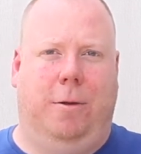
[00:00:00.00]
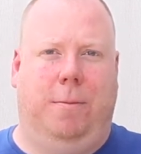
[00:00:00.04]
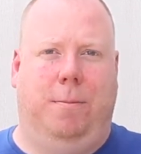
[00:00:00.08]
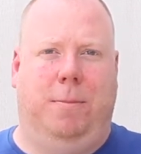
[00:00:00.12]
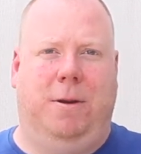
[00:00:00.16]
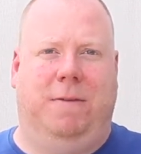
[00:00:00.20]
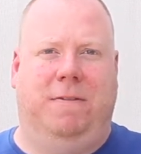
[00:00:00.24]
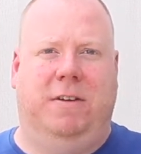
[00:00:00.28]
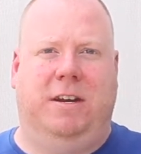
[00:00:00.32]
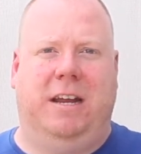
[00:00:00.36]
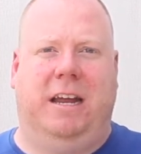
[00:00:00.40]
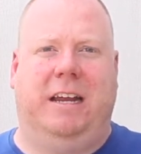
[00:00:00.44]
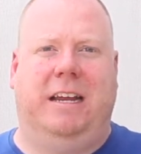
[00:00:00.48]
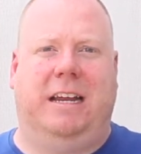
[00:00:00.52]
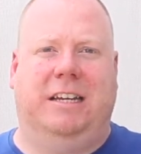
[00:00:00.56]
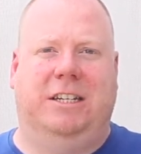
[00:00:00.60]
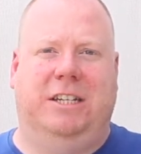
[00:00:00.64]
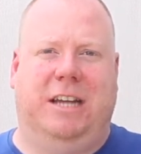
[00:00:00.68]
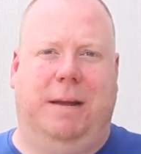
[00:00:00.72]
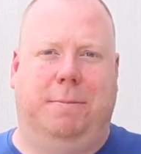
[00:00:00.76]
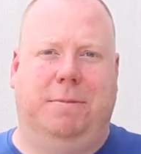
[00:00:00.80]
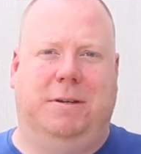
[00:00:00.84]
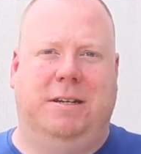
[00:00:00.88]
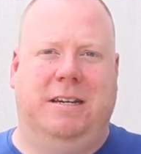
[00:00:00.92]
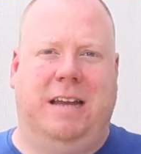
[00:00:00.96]
But if you take
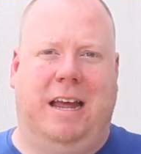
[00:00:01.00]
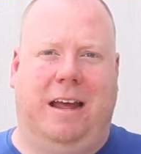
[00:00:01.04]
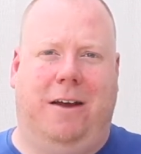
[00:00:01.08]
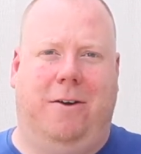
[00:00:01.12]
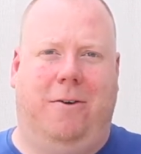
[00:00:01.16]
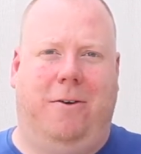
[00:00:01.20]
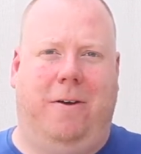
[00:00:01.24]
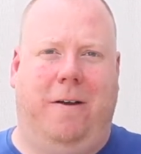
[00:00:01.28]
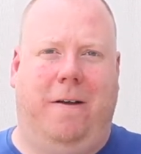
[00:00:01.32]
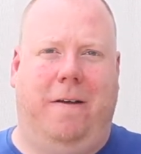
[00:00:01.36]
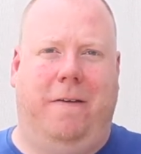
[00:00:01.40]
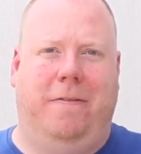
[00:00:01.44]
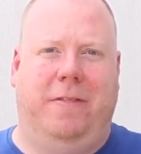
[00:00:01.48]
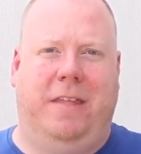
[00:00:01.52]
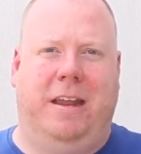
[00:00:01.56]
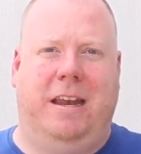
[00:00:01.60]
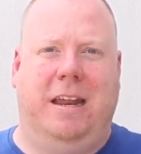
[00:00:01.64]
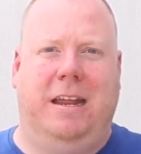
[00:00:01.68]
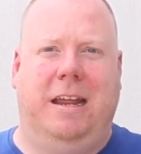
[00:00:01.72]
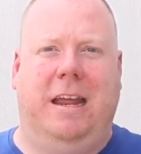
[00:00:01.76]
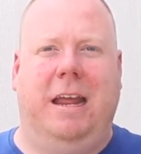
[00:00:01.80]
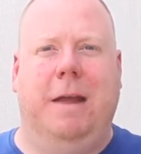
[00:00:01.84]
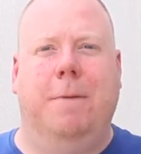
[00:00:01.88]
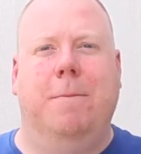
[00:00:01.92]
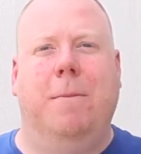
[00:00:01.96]
steps now, then
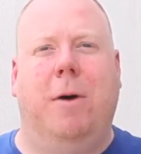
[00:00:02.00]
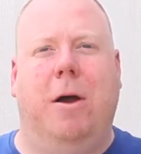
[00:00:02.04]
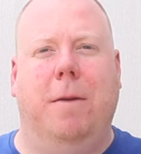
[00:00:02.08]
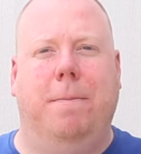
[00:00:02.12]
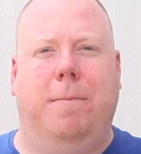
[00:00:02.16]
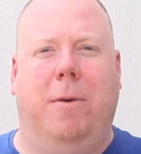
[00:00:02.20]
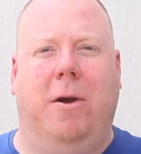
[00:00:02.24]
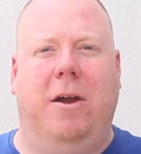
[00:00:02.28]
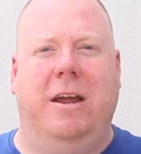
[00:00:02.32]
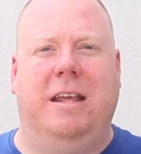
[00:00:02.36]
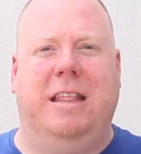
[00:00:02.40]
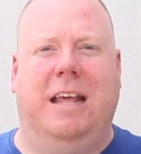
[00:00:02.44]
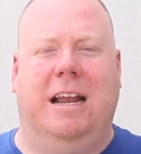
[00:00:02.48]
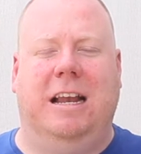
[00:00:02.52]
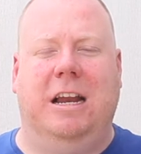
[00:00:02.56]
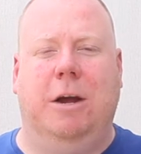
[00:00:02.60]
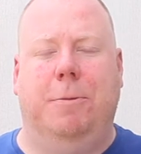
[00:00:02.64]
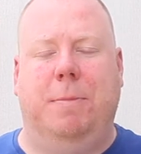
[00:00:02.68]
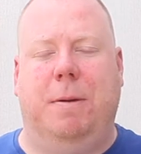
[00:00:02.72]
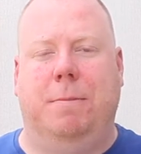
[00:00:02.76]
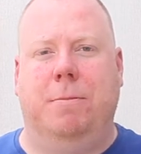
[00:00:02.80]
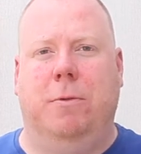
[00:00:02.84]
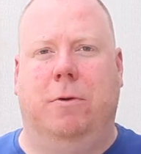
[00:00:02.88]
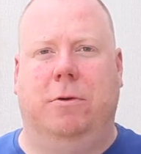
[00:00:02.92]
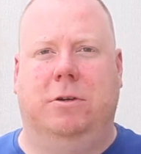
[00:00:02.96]
it, it might buy you that
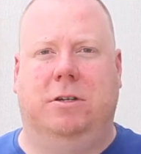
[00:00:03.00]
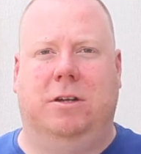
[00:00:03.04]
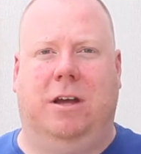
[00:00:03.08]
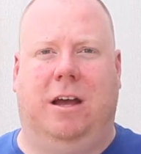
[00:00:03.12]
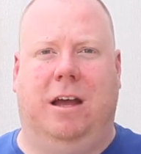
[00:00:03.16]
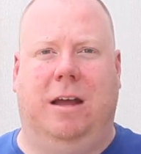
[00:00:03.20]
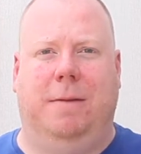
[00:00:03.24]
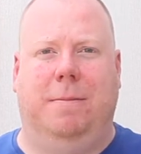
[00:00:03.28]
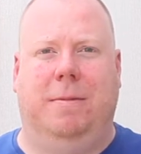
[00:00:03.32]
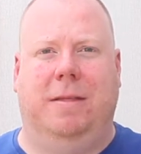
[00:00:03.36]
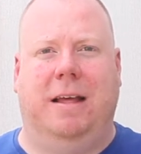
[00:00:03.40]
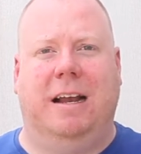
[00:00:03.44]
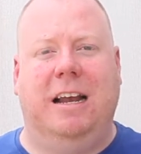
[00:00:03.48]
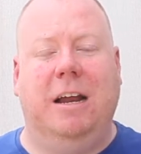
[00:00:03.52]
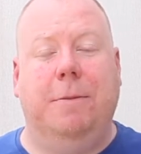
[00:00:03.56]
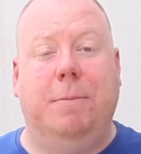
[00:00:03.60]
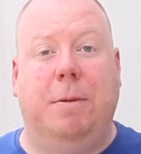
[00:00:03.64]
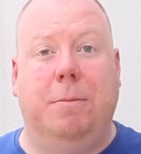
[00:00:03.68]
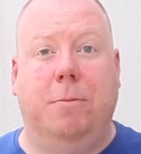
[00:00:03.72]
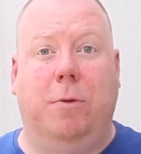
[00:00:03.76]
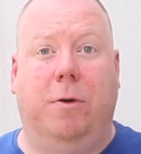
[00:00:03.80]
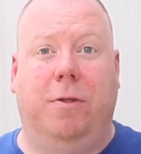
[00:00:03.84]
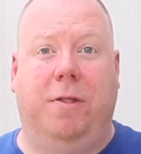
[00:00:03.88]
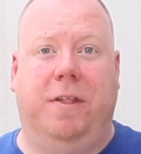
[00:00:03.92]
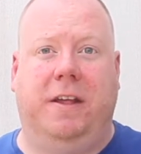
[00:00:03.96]
little bit more time, that little
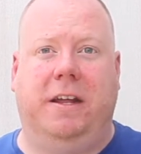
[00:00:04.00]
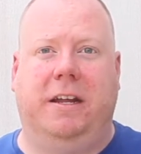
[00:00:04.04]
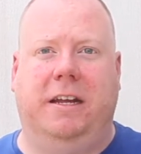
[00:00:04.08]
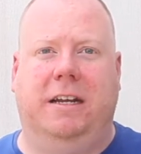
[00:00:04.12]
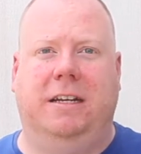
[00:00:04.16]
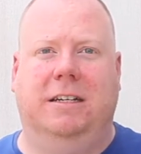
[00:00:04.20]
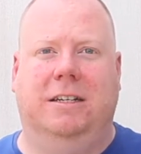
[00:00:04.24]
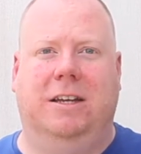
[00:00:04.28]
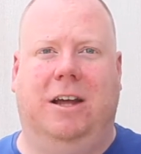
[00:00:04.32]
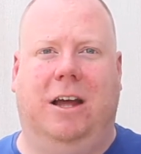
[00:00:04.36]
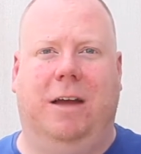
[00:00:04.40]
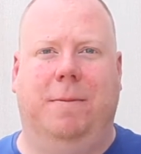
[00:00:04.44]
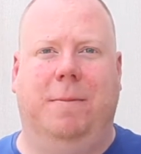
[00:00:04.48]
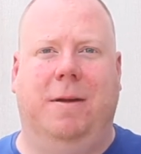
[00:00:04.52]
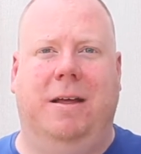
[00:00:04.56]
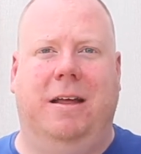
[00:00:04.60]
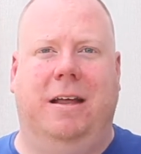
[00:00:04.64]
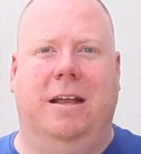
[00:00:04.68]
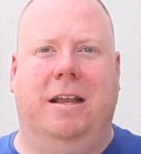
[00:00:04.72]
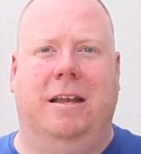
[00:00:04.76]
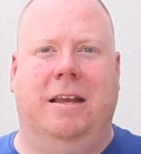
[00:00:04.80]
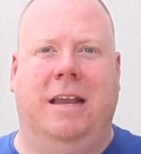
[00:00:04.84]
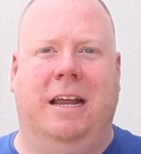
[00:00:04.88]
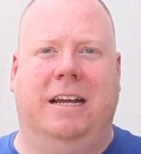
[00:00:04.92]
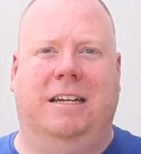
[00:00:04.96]
bit more thinking time
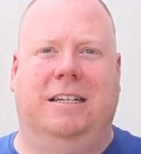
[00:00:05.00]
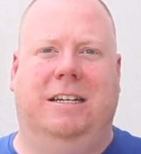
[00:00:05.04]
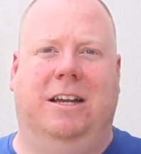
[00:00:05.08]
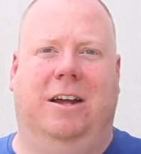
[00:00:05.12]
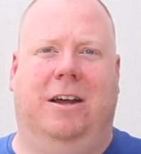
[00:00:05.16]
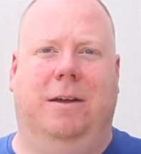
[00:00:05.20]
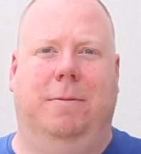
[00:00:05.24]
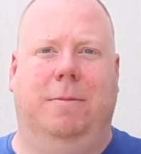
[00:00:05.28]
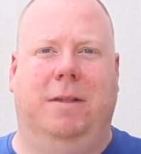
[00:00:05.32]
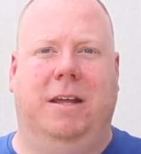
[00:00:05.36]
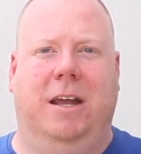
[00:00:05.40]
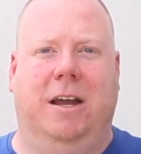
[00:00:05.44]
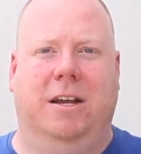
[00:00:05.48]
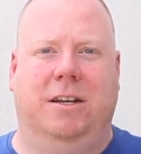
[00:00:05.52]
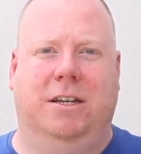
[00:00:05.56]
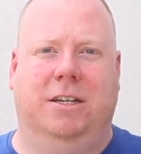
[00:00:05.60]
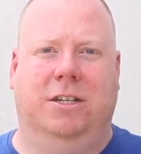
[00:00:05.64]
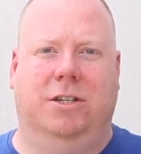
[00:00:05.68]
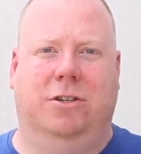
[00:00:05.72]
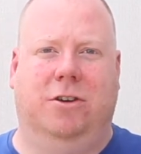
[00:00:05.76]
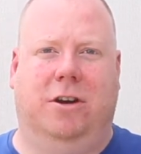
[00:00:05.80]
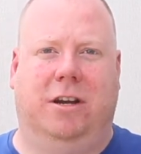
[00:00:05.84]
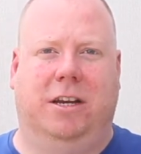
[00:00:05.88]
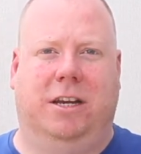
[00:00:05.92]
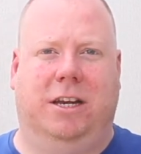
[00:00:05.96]
next time the
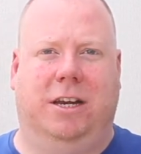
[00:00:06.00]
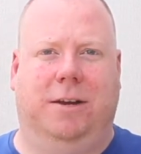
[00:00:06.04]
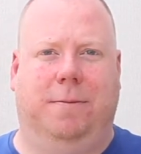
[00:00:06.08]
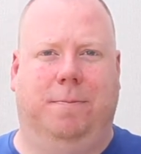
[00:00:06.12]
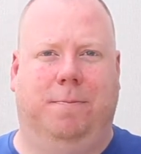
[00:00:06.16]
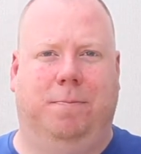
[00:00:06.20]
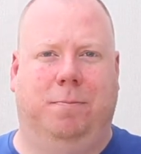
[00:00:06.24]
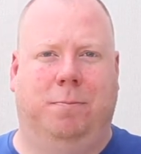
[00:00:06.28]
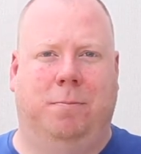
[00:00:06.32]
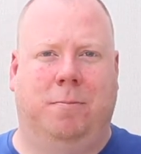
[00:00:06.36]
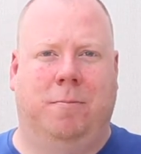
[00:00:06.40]
urges strike you.